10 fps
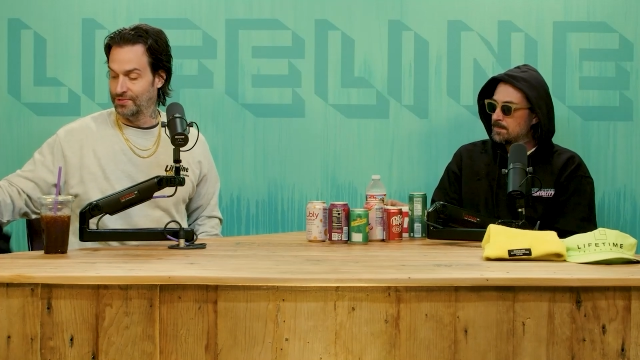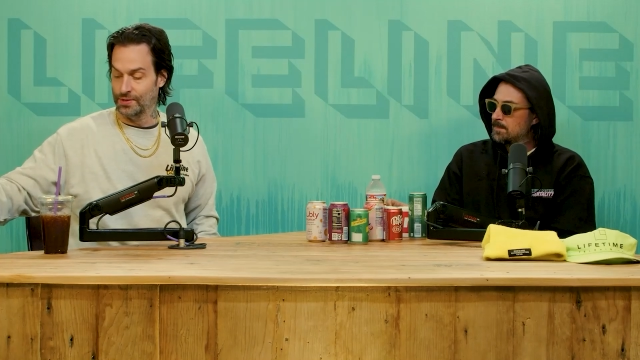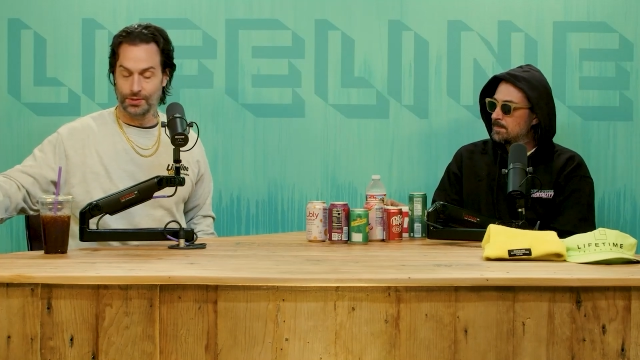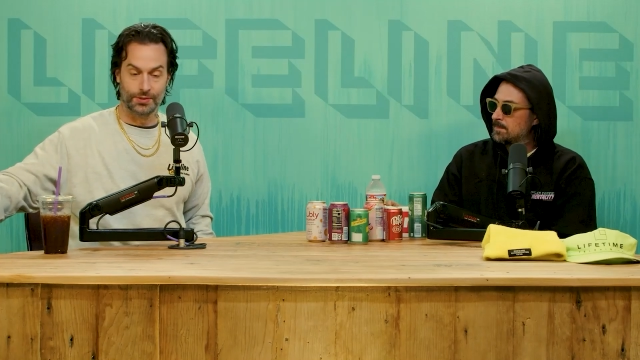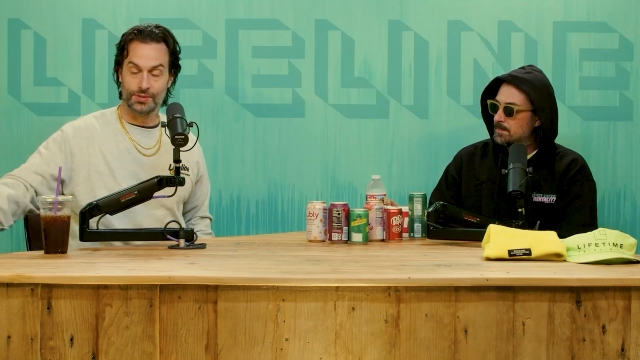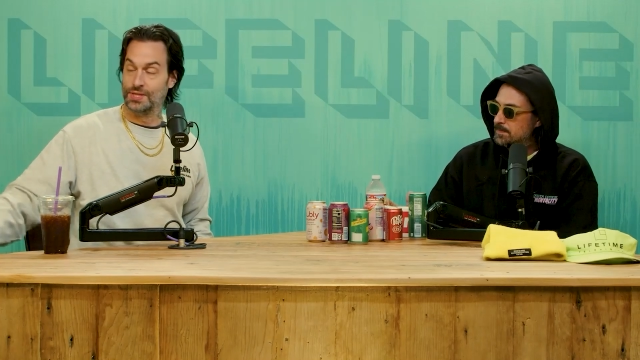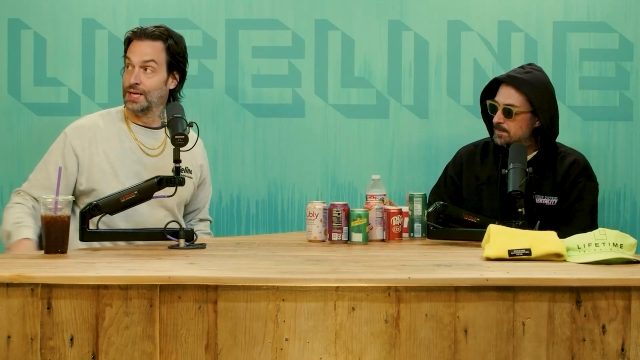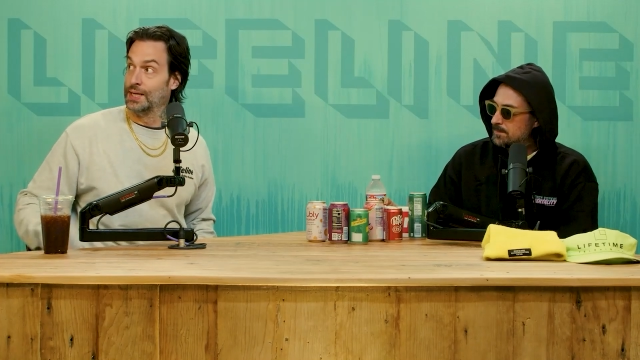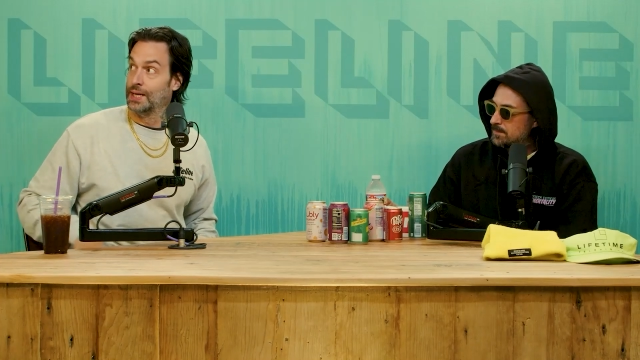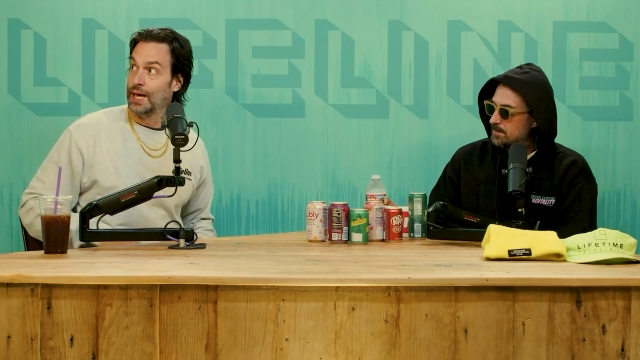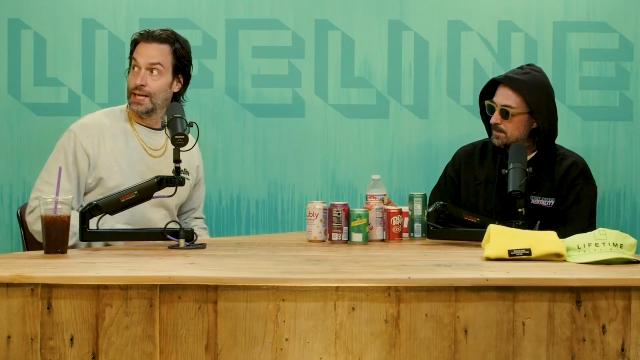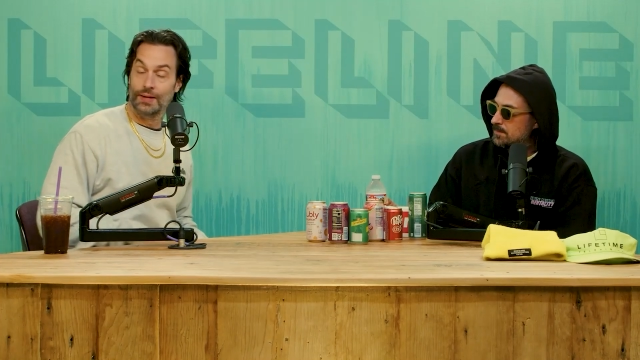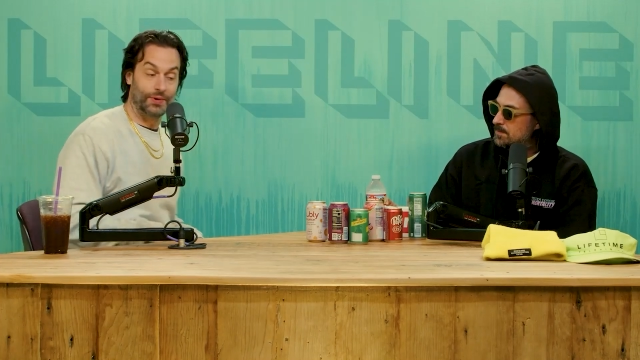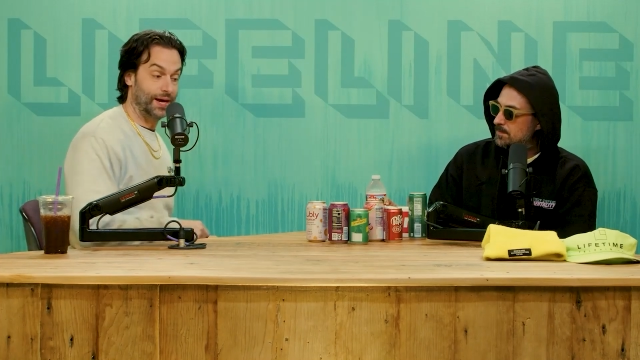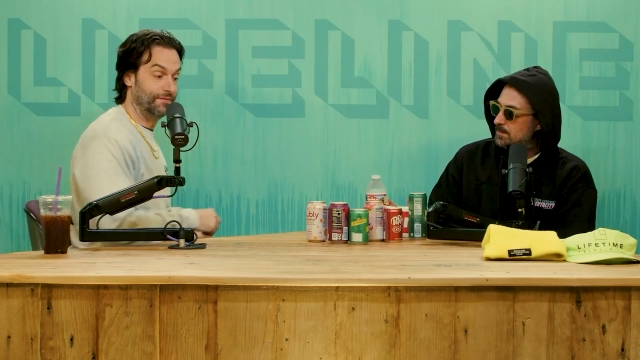Speaker 1: the thing, and then
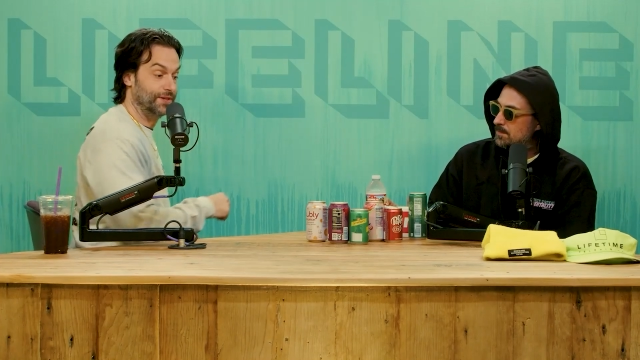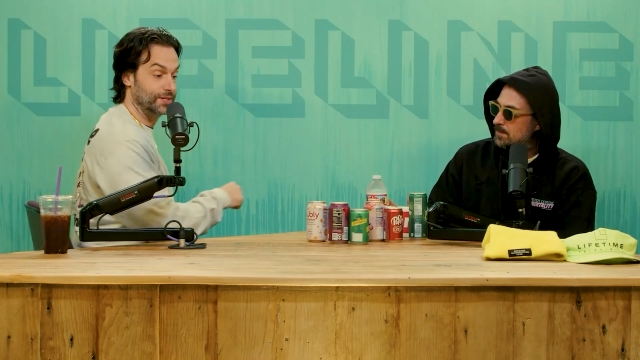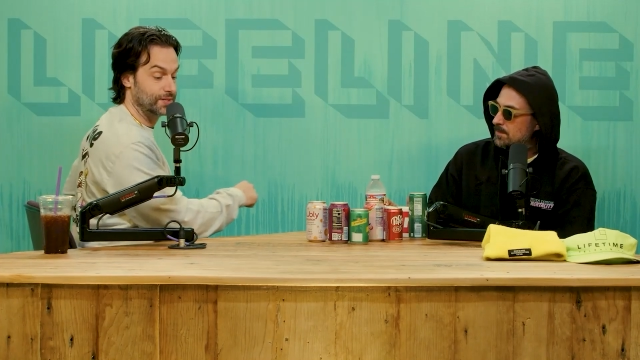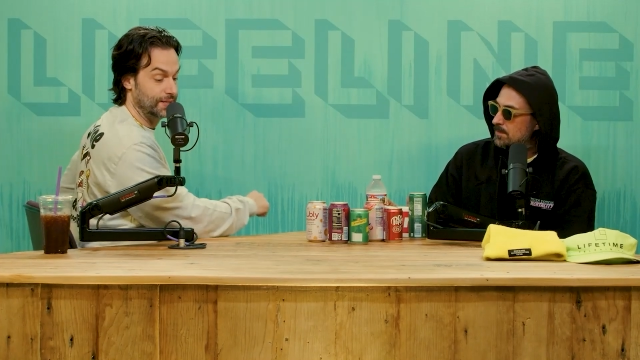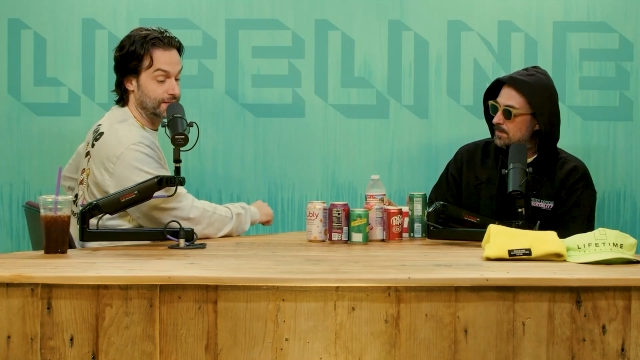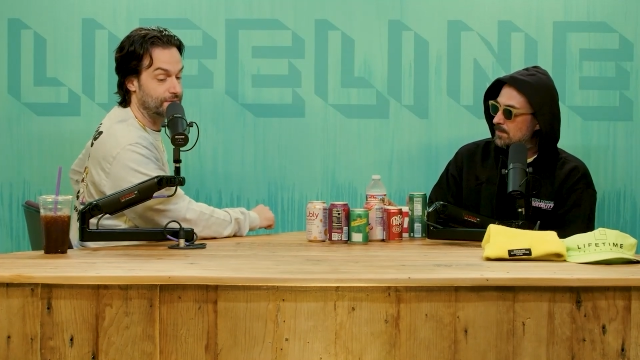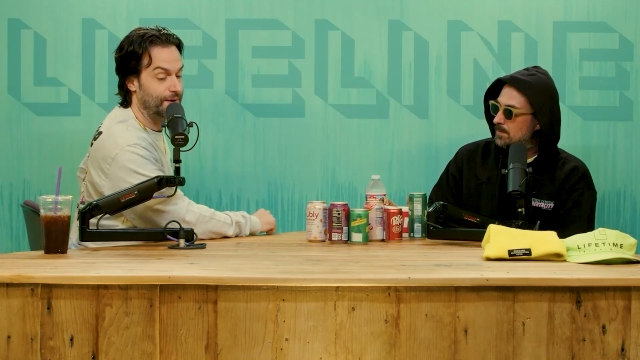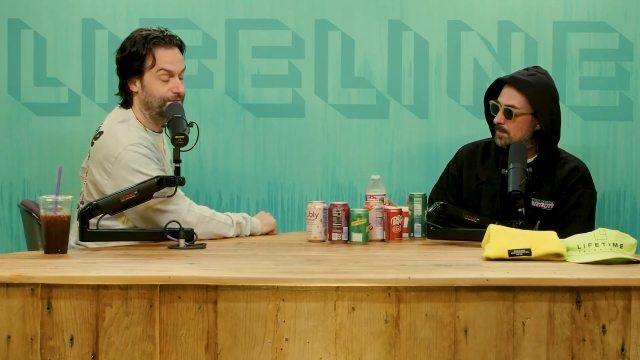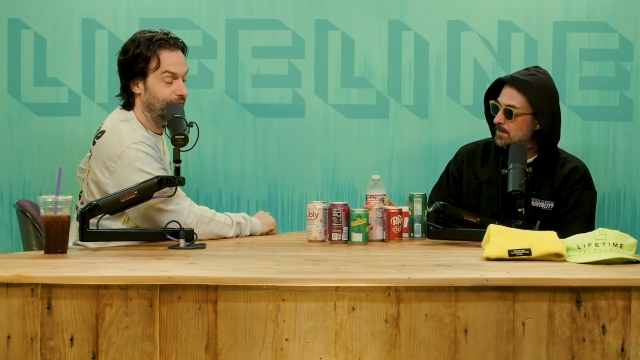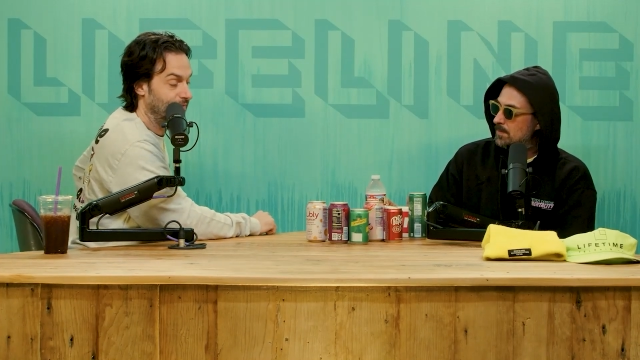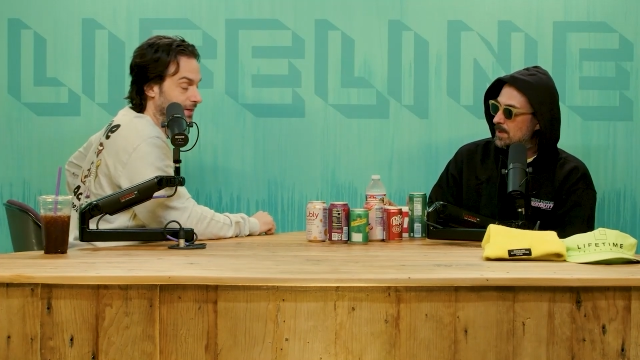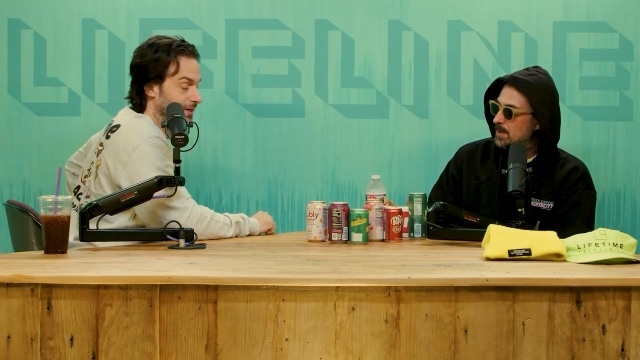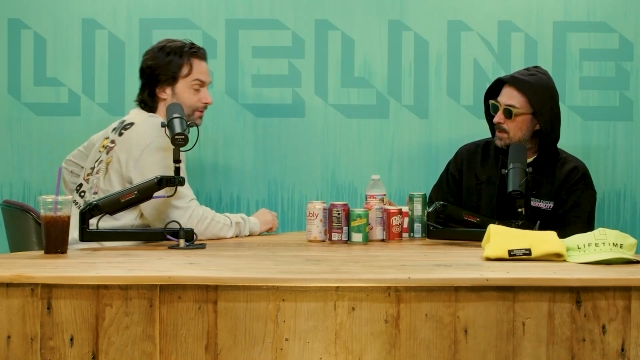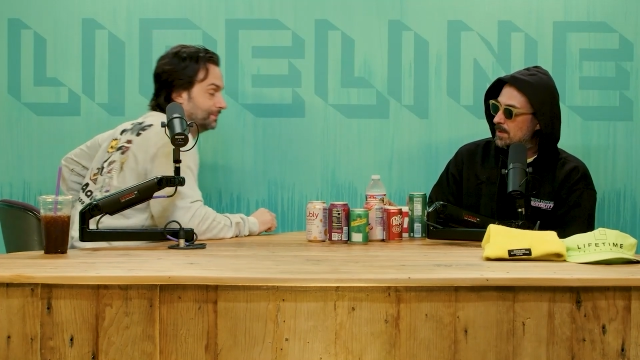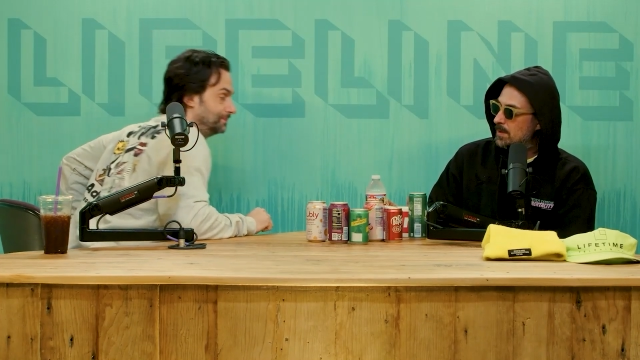we have this. This is my favorite though.